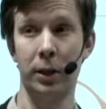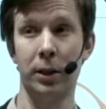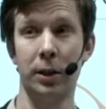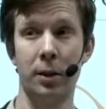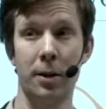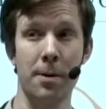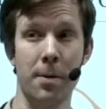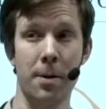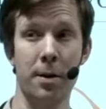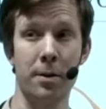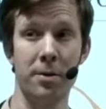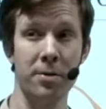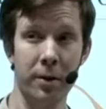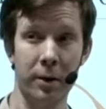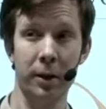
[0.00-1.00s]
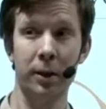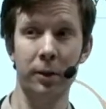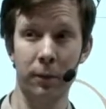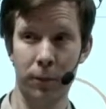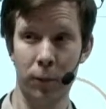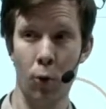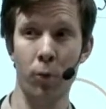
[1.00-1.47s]
it in a
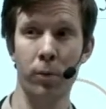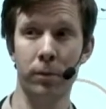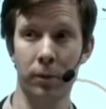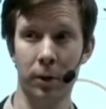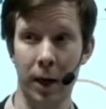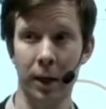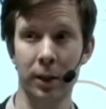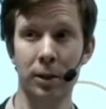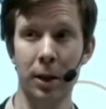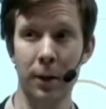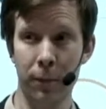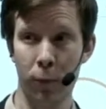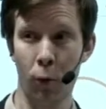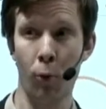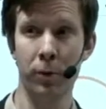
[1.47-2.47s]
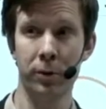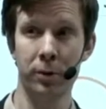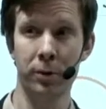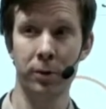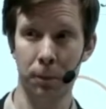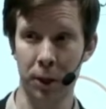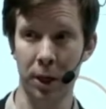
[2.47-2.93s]
nicely
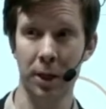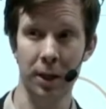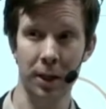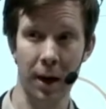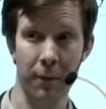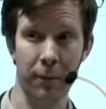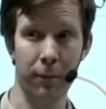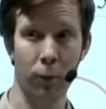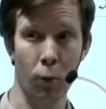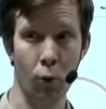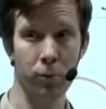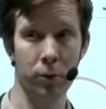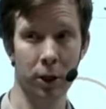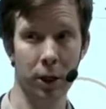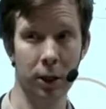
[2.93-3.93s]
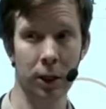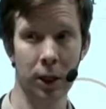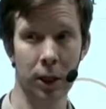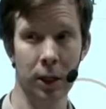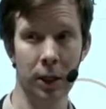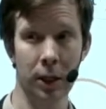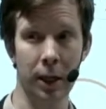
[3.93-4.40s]
formatted PDF format,
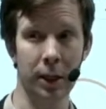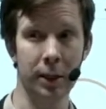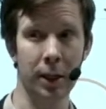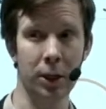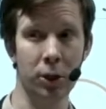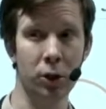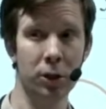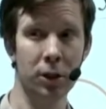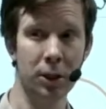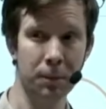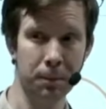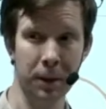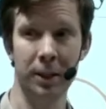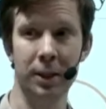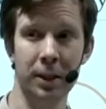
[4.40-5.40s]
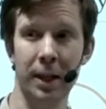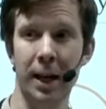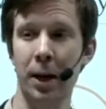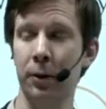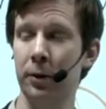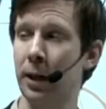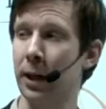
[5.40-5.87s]
and then just spit it
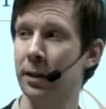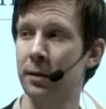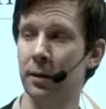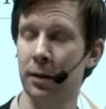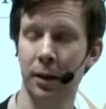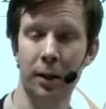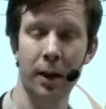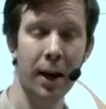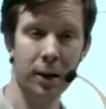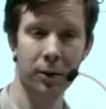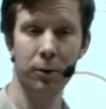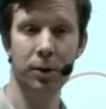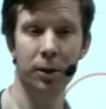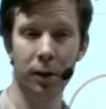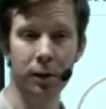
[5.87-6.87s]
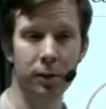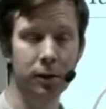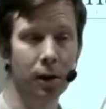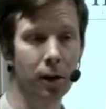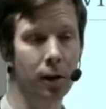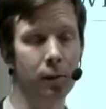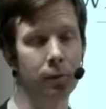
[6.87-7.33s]
out as the end result
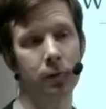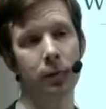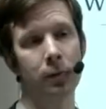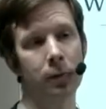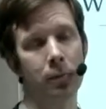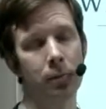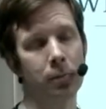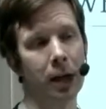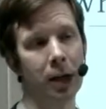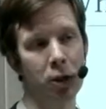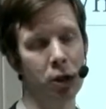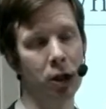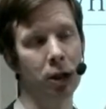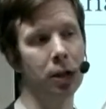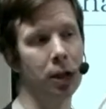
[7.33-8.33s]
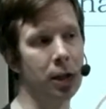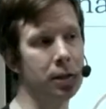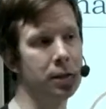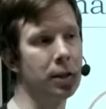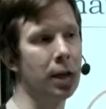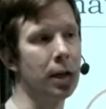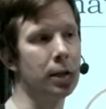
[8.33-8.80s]
of managing the
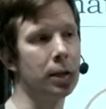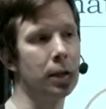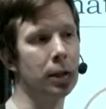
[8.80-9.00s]
incident?